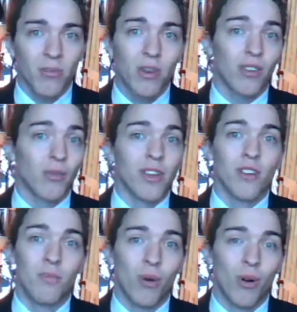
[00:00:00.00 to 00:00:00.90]
Because when
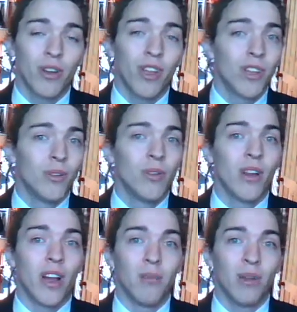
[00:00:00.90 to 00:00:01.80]
you're born, you do
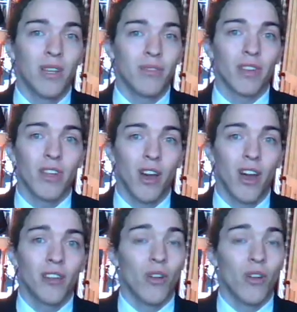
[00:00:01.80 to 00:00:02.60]
not believe in God.